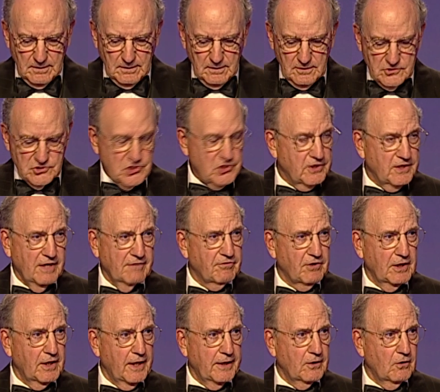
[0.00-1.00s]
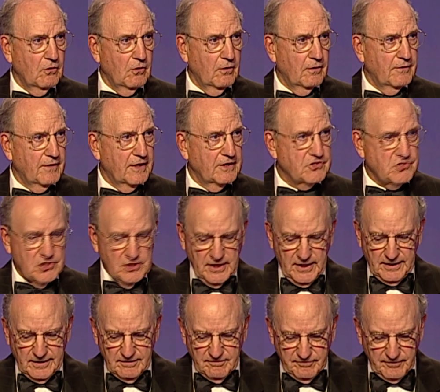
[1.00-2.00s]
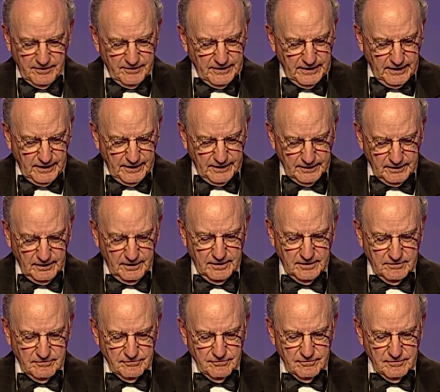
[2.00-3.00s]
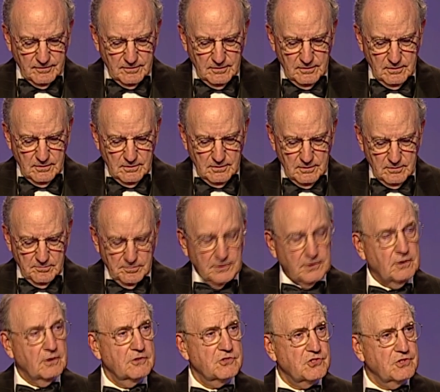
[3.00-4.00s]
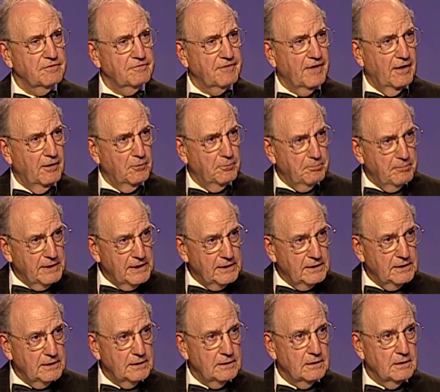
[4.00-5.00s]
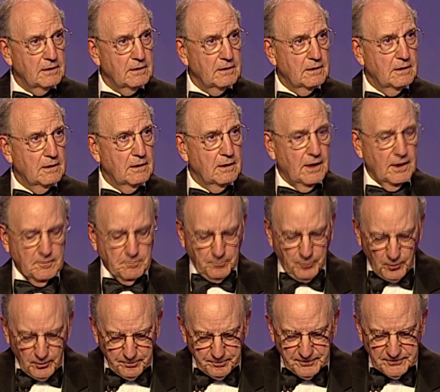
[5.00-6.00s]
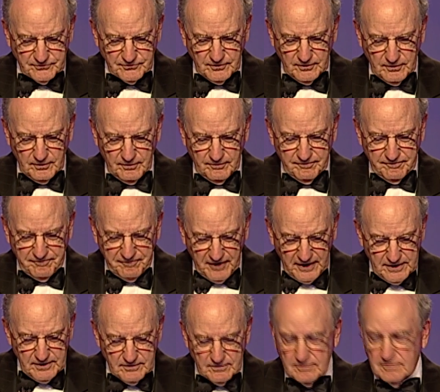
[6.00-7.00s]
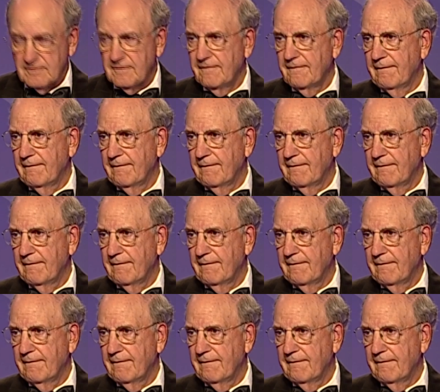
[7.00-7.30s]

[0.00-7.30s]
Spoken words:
She never let on that she had a very hard life because she found meaning and purpose in her faith